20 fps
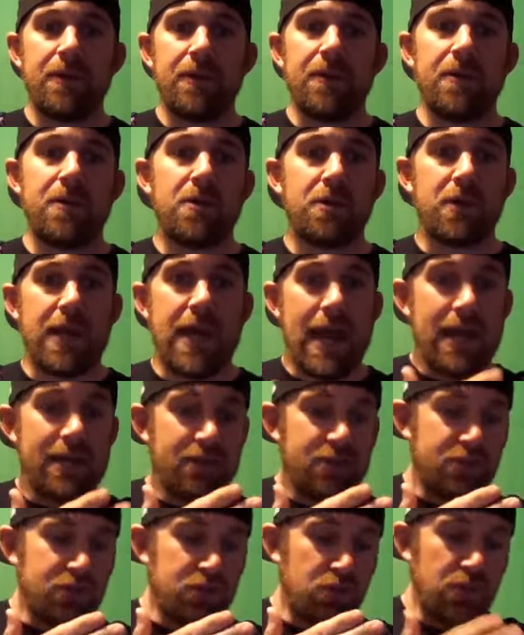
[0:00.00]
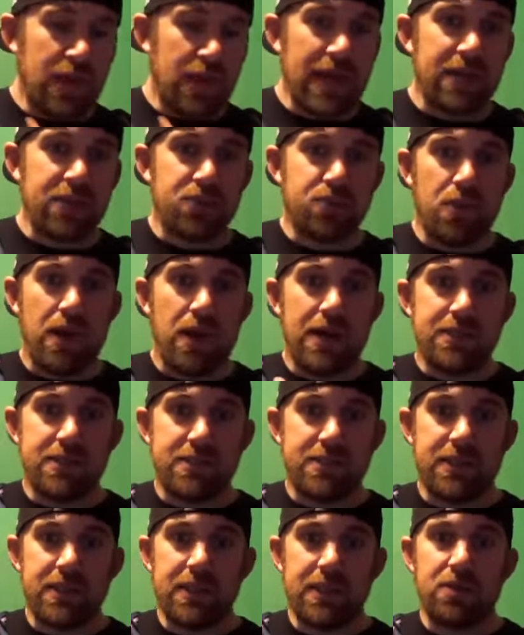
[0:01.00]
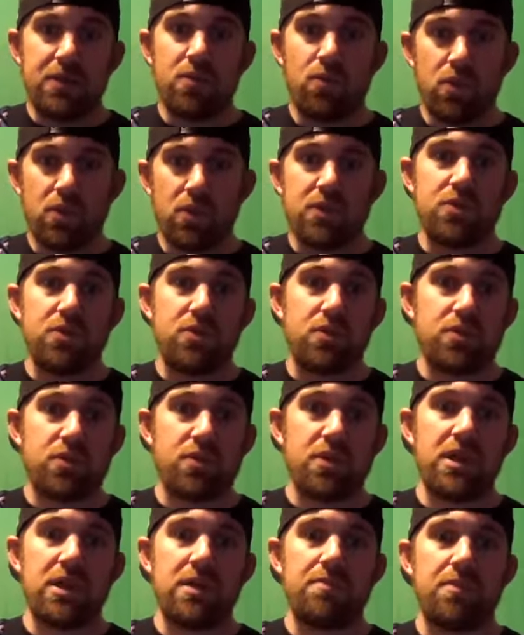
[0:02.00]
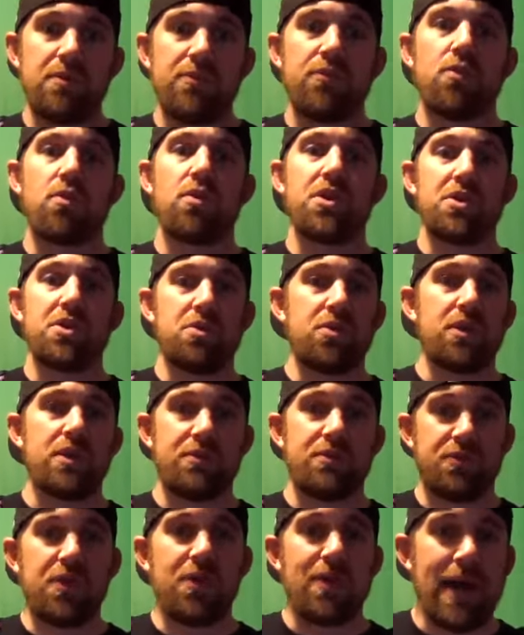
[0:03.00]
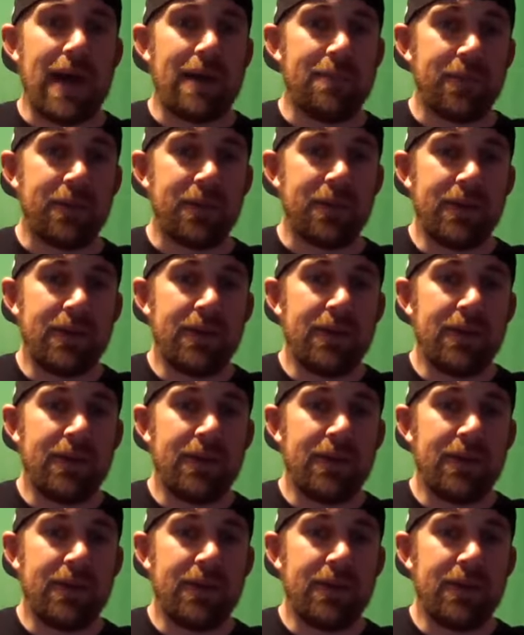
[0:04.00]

You know, you had to do X, Y, Z, one, two, three, before you could feel happy.